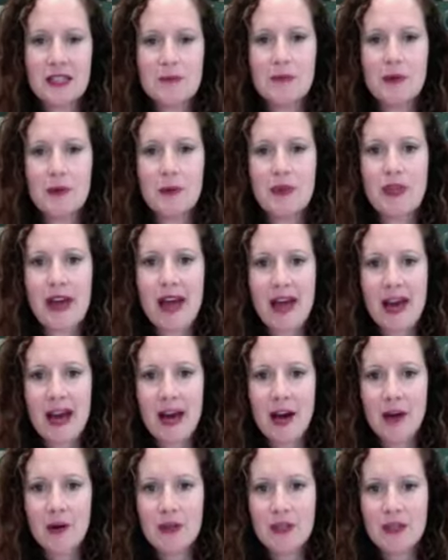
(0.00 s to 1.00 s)
but
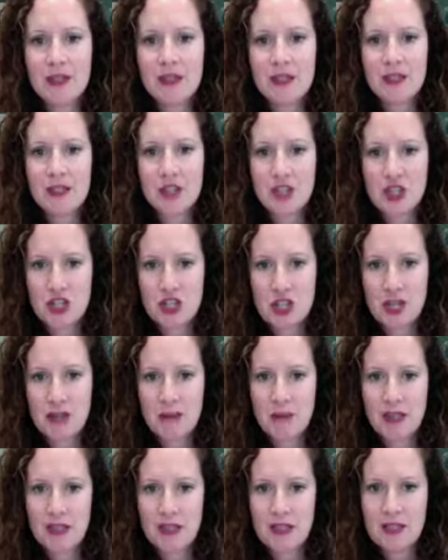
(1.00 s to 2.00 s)
without the
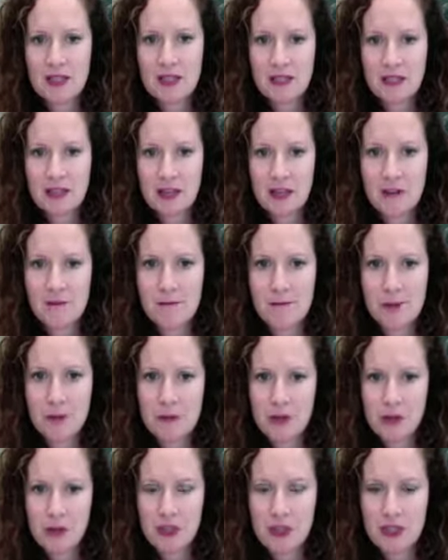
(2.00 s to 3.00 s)
shameless
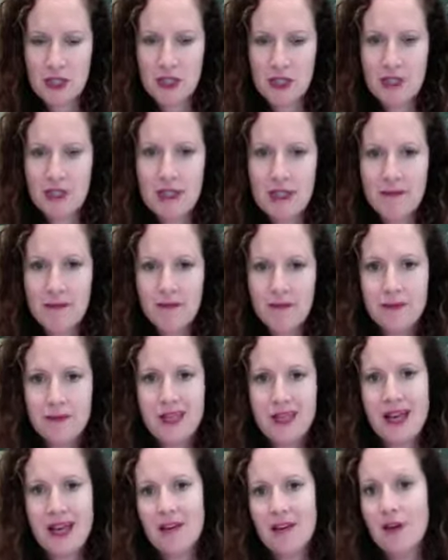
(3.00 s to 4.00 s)
self-promotion
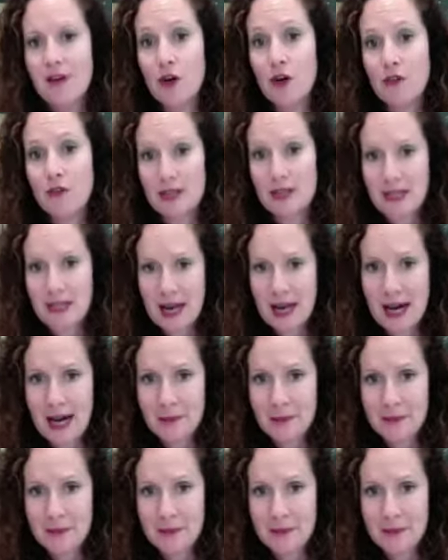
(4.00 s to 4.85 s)
kind of over the top.